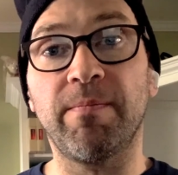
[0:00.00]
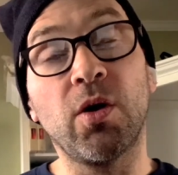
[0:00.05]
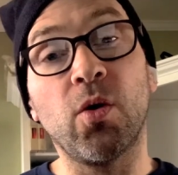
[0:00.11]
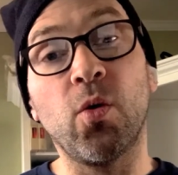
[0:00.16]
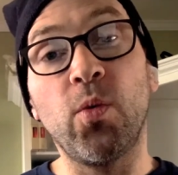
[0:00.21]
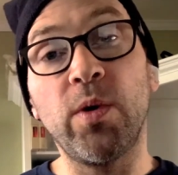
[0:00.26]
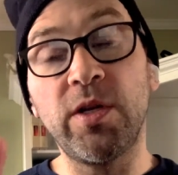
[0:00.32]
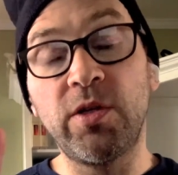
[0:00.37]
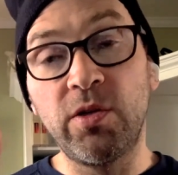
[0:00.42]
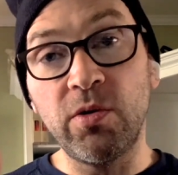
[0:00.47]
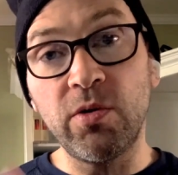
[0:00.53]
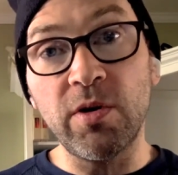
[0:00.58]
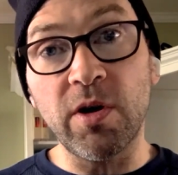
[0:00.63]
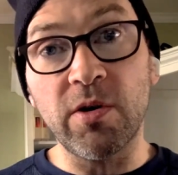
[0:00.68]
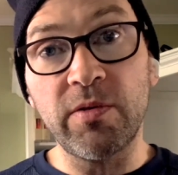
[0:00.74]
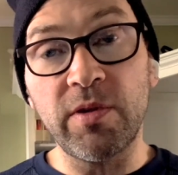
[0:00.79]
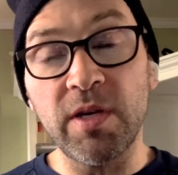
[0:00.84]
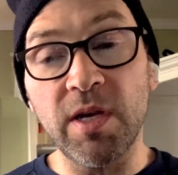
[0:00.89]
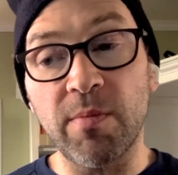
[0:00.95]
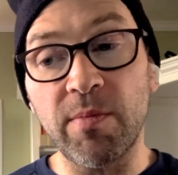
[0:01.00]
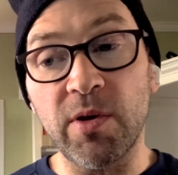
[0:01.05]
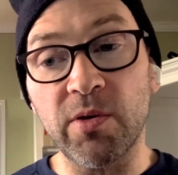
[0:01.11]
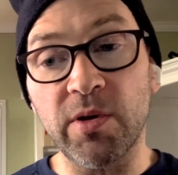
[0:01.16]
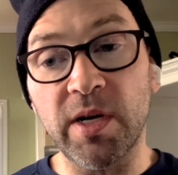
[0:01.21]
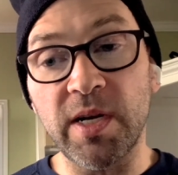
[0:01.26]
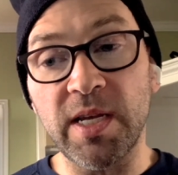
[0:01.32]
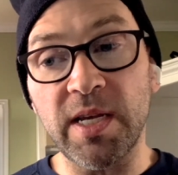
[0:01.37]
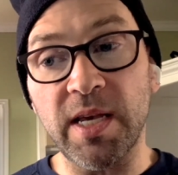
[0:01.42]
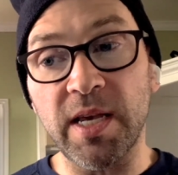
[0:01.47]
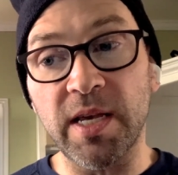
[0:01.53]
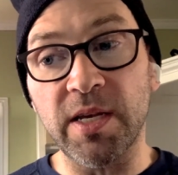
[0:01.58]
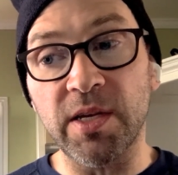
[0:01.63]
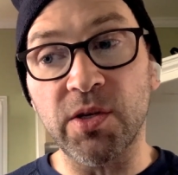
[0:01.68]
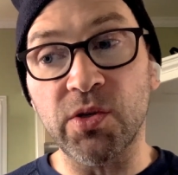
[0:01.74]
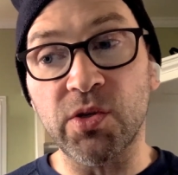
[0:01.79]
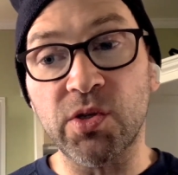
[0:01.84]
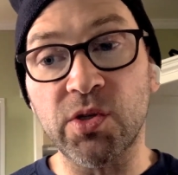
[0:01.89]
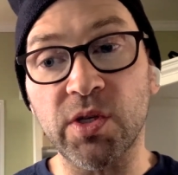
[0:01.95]
We do know the immunity
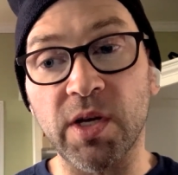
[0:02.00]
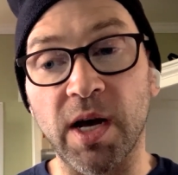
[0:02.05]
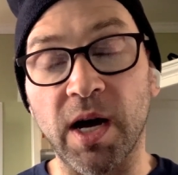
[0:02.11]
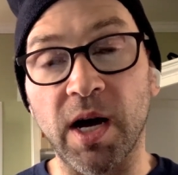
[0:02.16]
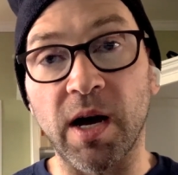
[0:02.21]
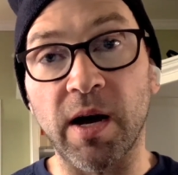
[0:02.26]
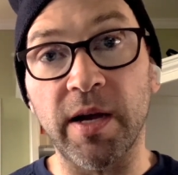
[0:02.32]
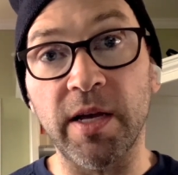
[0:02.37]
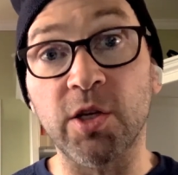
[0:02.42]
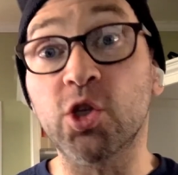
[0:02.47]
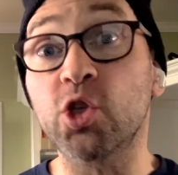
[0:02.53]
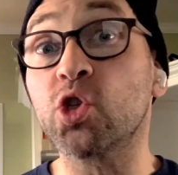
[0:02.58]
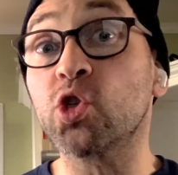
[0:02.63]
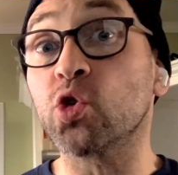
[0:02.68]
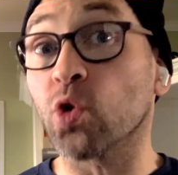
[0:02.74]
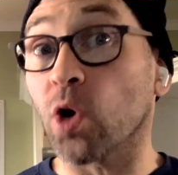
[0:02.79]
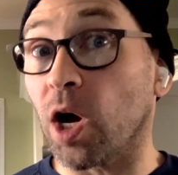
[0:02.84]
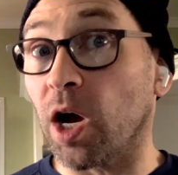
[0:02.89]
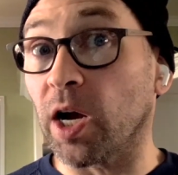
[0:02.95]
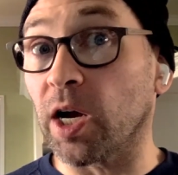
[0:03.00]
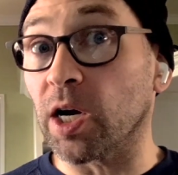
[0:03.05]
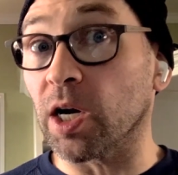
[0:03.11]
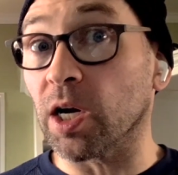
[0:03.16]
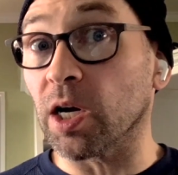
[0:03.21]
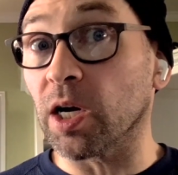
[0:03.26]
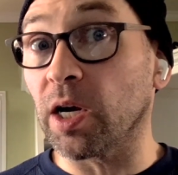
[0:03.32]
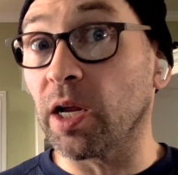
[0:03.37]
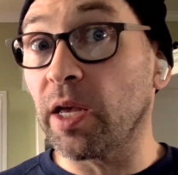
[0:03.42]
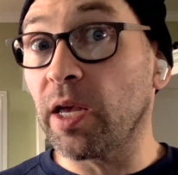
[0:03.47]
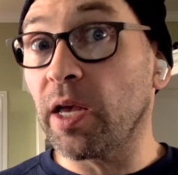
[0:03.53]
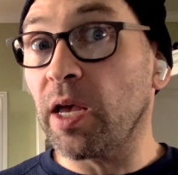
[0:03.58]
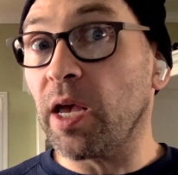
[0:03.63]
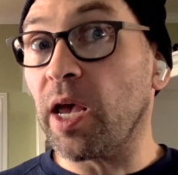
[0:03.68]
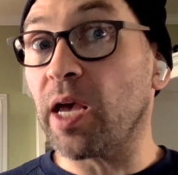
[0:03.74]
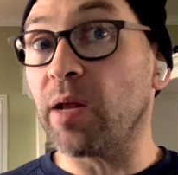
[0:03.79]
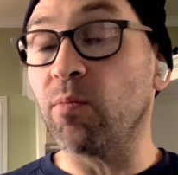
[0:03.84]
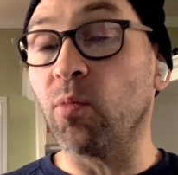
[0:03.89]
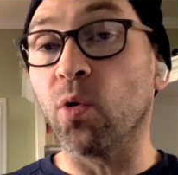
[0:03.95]
is stronger
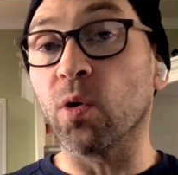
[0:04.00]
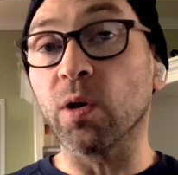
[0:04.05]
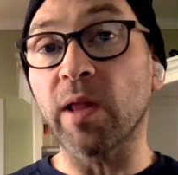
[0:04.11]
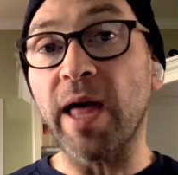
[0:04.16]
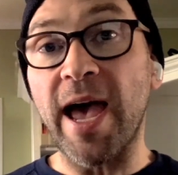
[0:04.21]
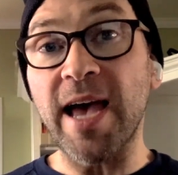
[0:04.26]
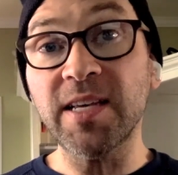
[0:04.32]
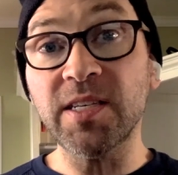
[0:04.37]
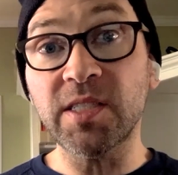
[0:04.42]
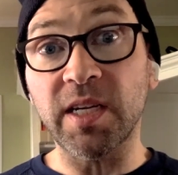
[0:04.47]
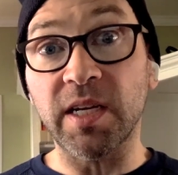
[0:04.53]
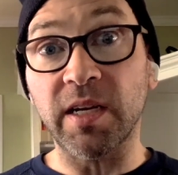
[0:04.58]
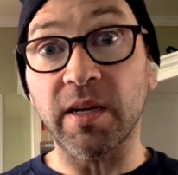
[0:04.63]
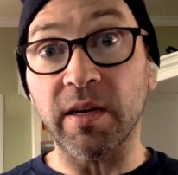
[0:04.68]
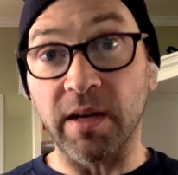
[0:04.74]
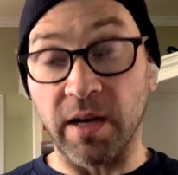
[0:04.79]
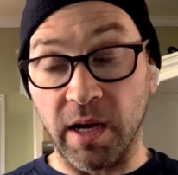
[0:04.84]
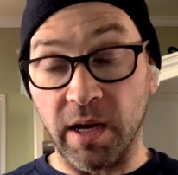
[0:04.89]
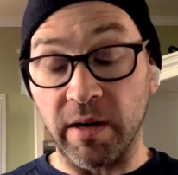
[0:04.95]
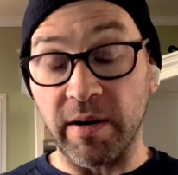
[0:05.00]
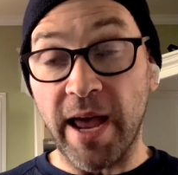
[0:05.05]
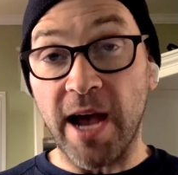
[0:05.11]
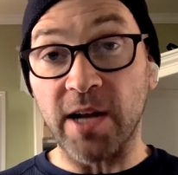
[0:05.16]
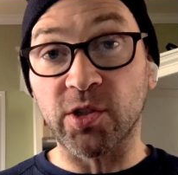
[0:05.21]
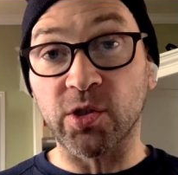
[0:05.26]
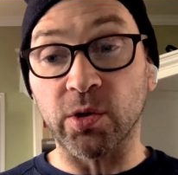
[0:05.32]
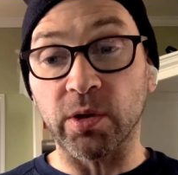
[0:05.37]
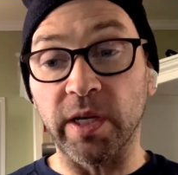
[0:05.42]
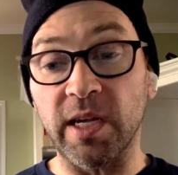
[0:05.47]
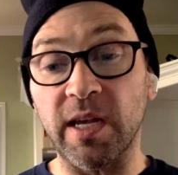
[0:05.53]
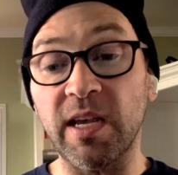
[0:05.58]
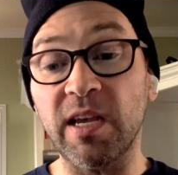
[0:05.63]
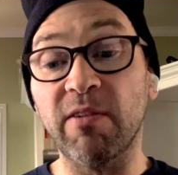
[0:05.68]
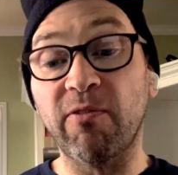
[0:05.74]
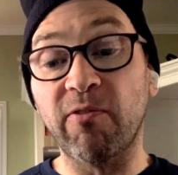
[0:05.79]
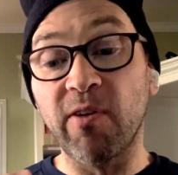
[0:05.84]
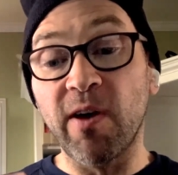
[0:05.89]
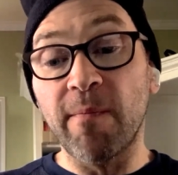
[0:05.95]
and more lasting naturally
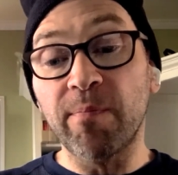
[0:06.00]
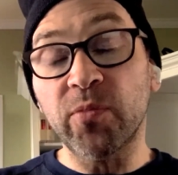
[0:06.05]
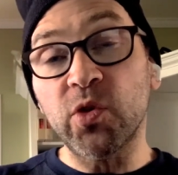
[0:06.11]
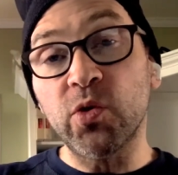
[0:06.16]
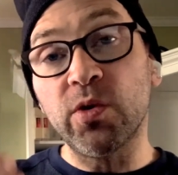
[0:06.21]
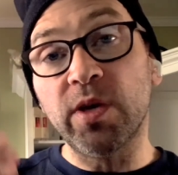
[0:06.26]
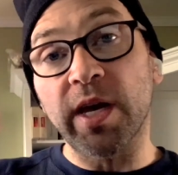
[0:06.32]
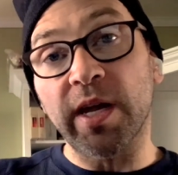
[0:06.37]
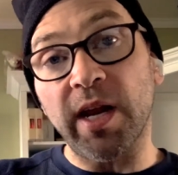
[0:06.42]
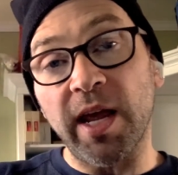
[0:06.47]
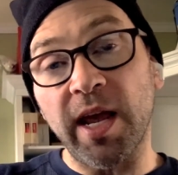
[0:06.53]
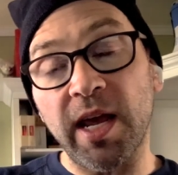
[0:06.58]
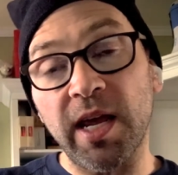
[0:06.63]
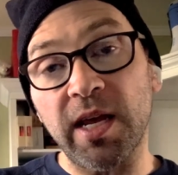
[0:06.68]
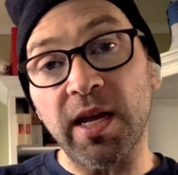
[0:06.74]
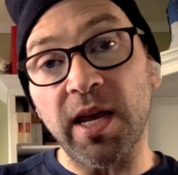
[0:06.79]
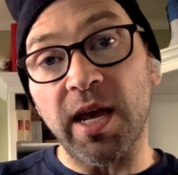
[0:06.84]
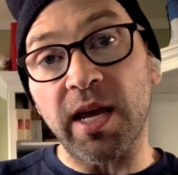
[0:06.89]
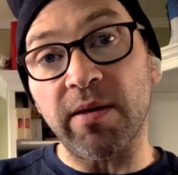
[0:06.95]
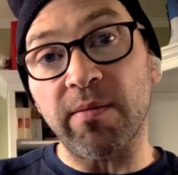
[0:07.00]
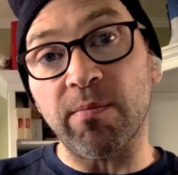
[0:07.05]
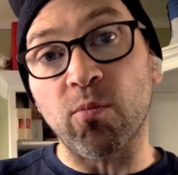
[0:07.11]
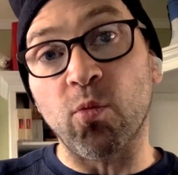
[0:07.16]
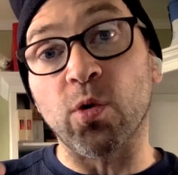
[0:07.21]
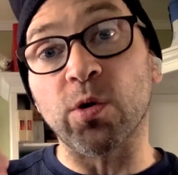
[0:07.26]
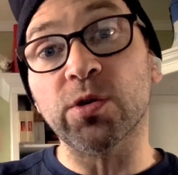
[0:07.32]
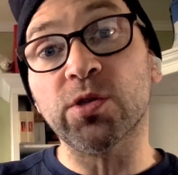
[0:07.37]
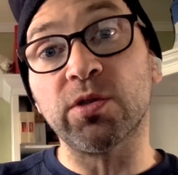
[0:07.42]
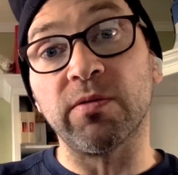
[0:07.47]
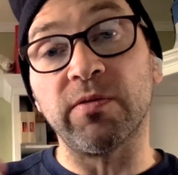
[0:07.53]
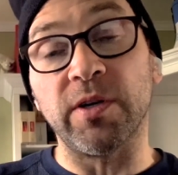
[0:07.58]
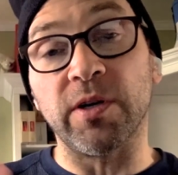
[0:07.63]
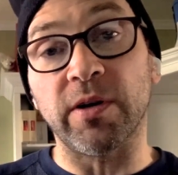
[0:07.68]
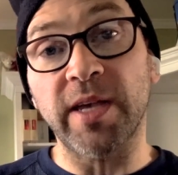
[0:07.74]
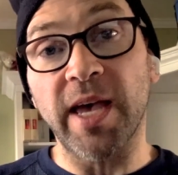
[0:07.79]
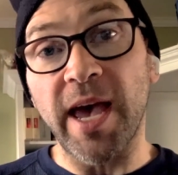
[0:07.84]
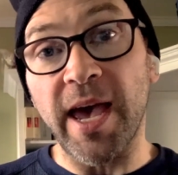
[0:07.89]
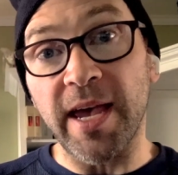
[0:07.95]
if you get a more severe
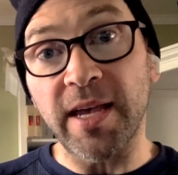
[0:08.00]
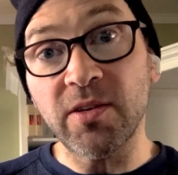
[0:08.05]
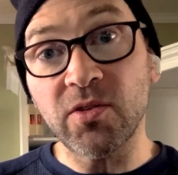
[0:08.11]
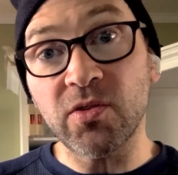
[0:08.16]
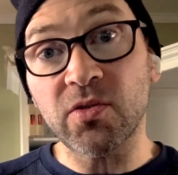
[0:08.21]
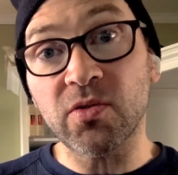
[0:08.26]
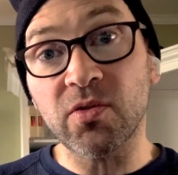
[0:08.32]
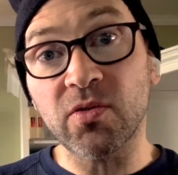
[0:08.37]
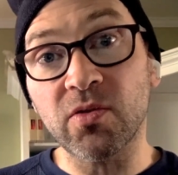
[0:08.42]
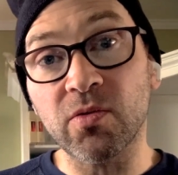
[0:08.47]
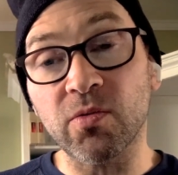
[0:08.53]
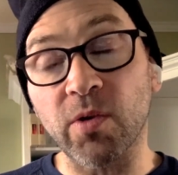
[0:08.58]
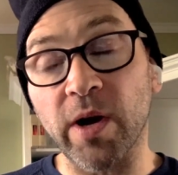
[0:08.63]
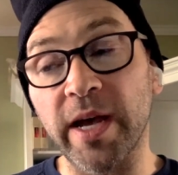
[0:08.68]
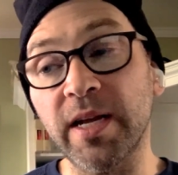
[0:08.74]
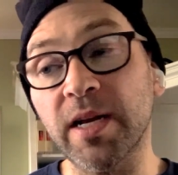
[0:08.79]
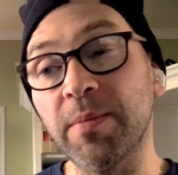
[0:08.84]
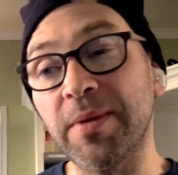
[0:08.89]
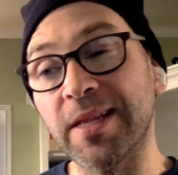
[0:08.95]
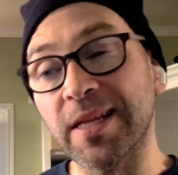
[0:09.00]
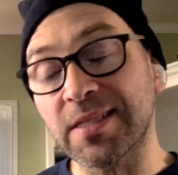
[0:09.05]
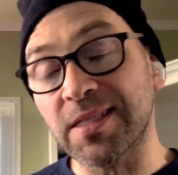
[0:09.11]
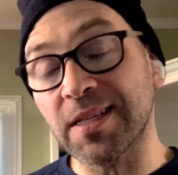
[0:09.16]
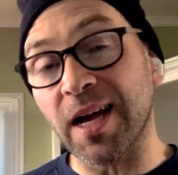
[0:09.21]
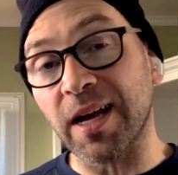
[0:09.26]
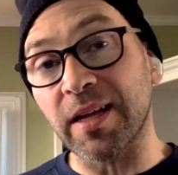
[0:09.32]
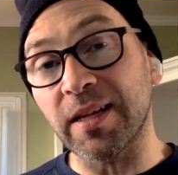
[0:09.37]
case, right? I mean, that's not